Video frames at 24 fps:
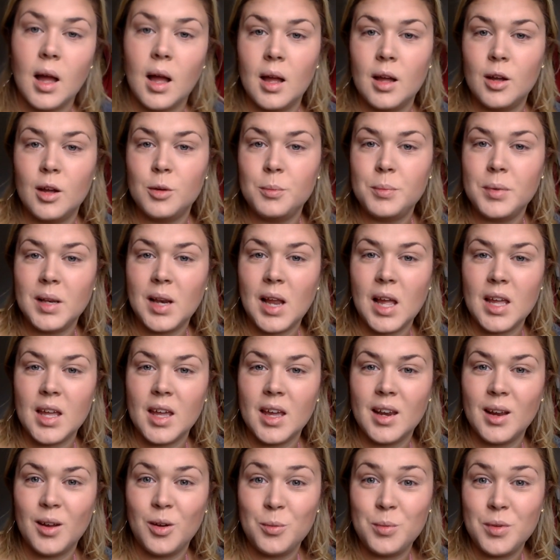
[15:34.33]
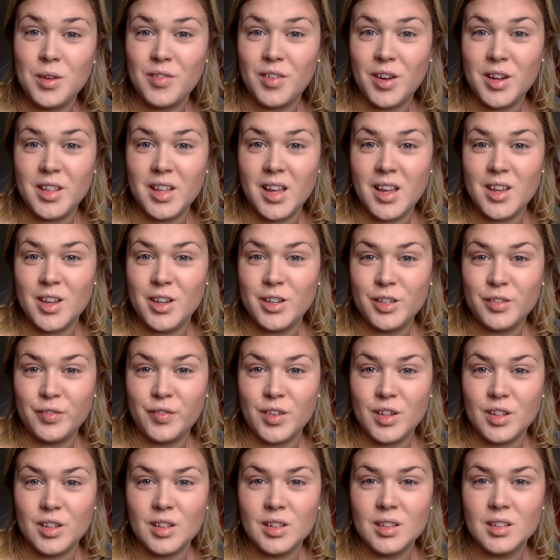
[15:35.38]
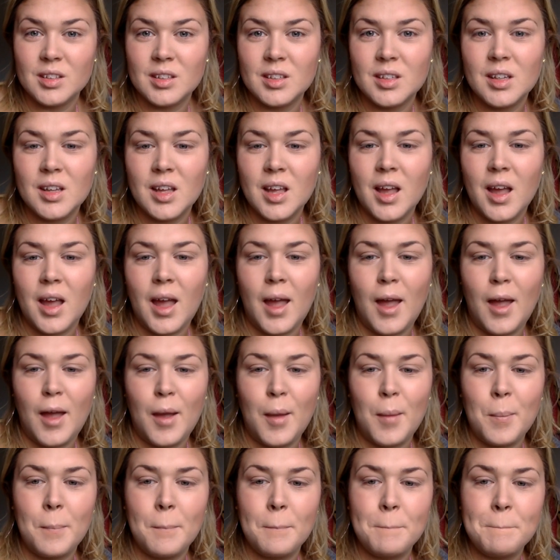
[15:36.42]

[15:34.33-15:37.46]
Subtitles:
I hope you like it. I hope you find that useful. Let